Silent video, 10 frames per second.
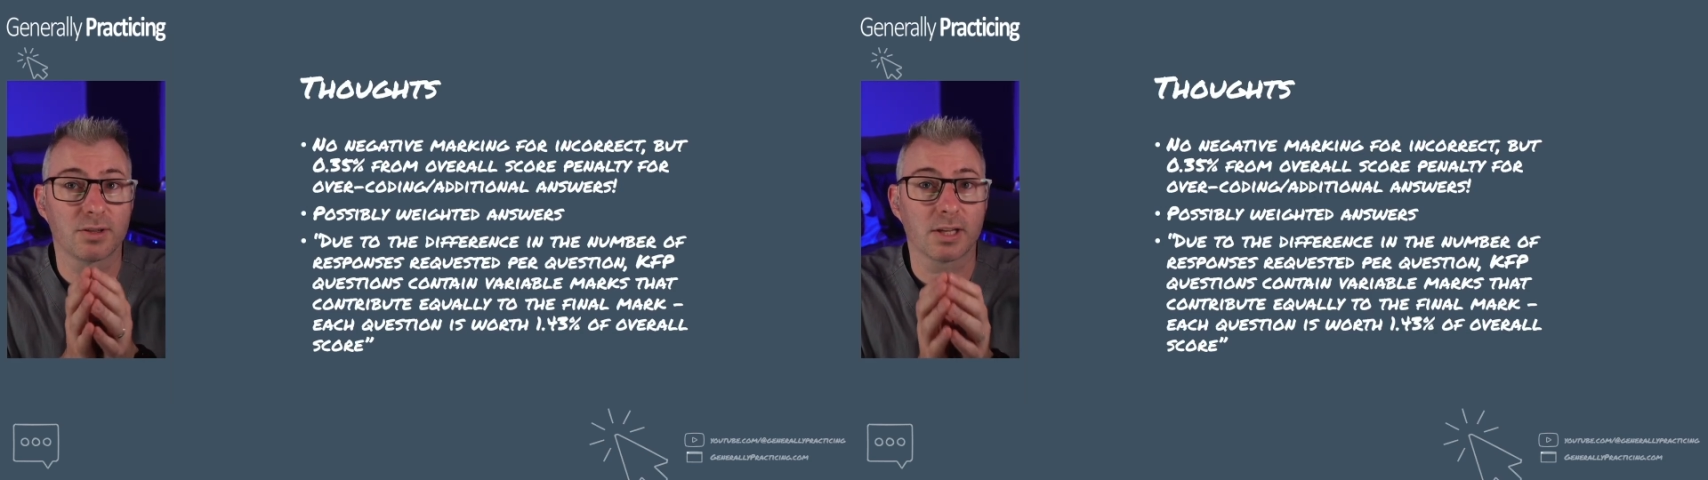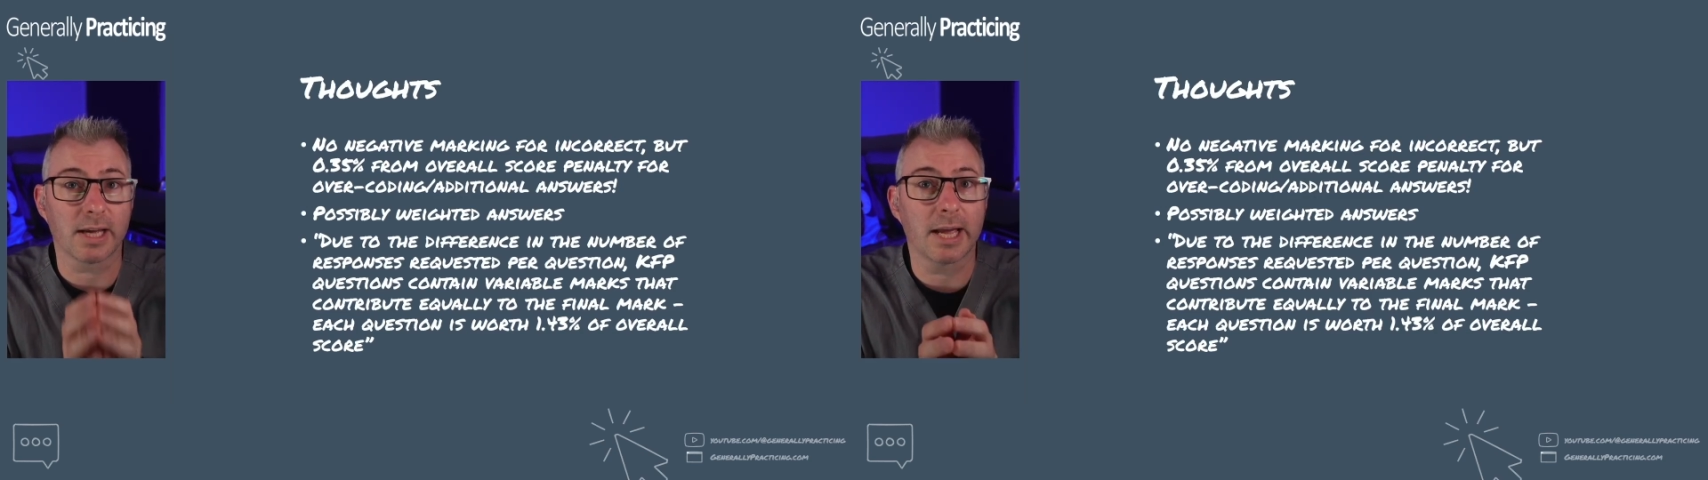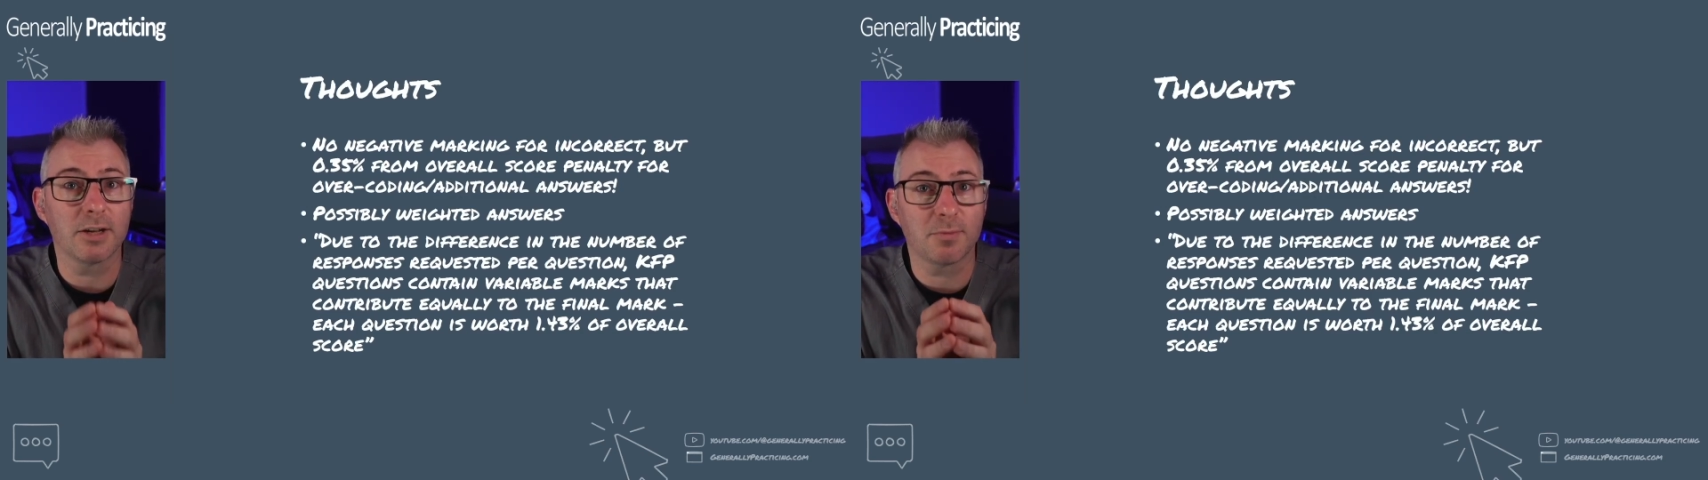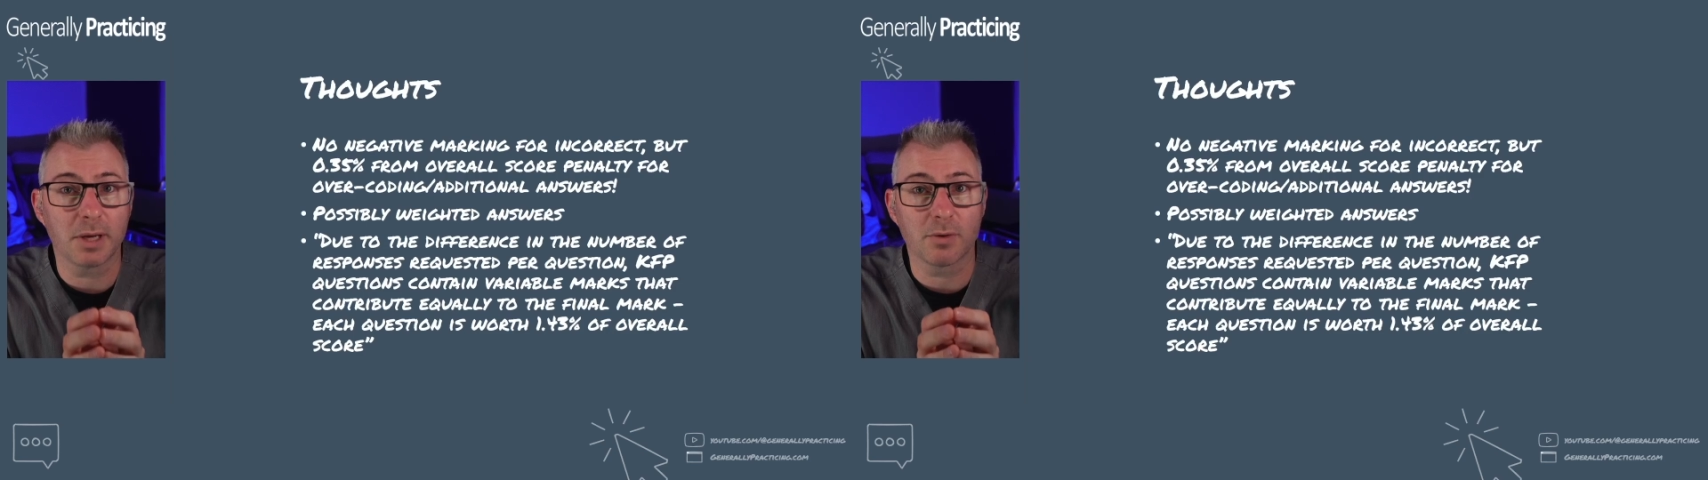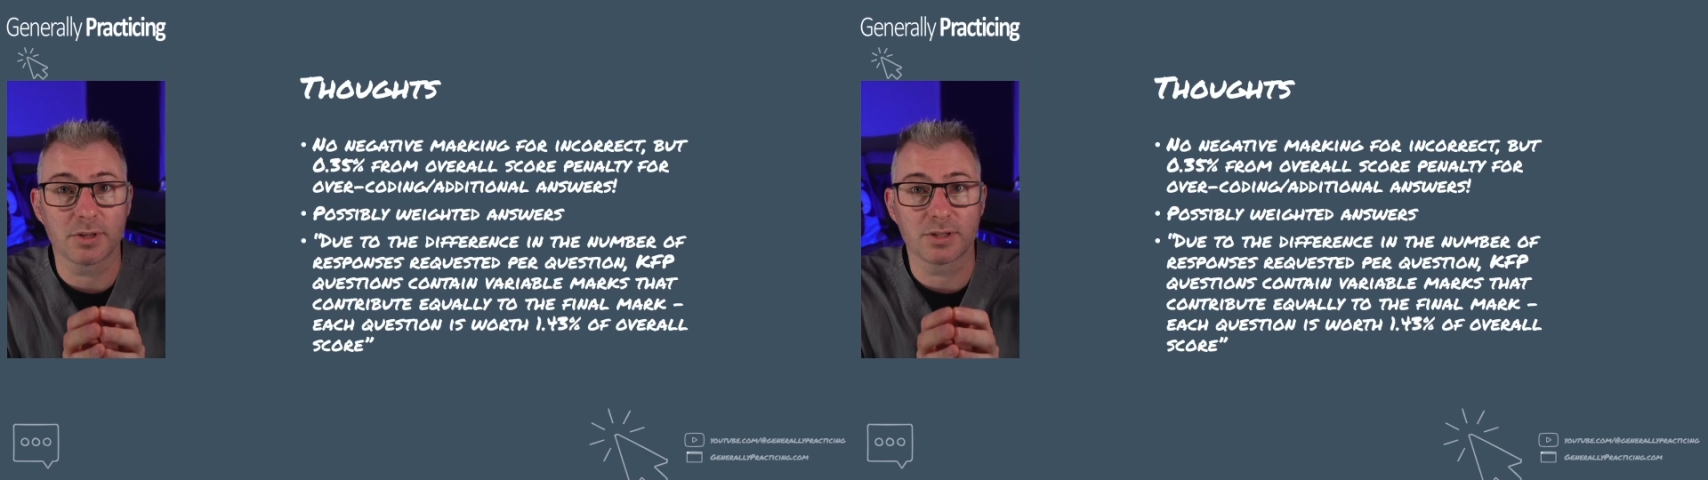the KFP
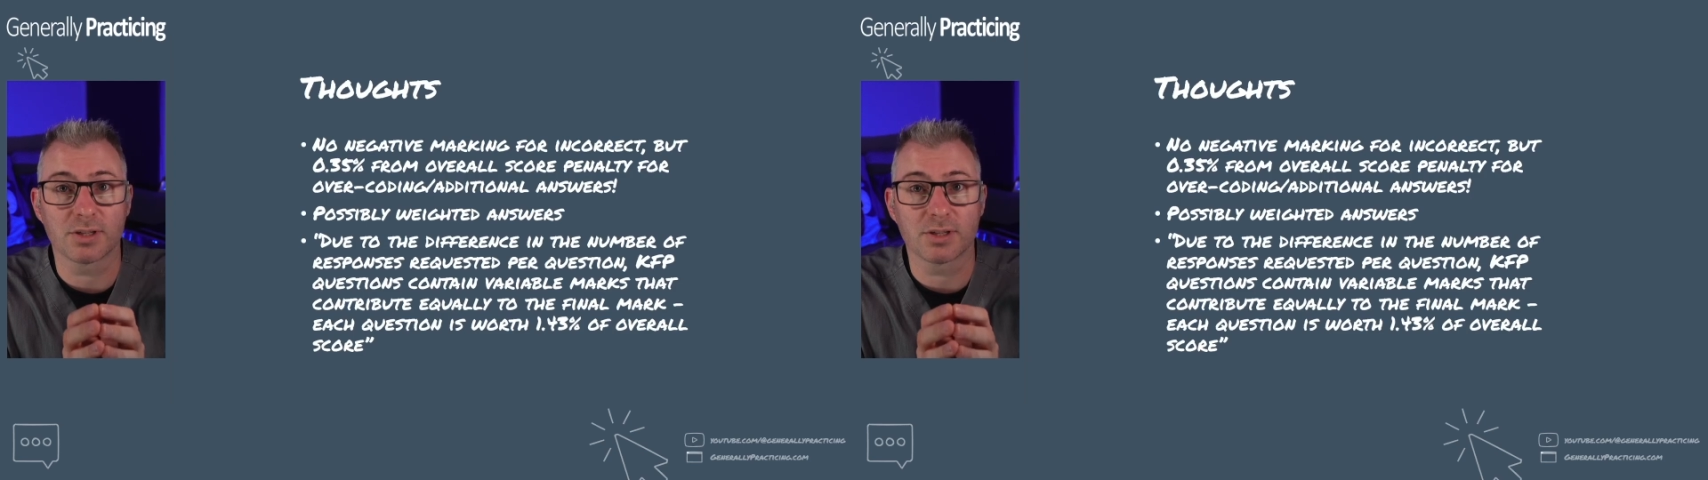questions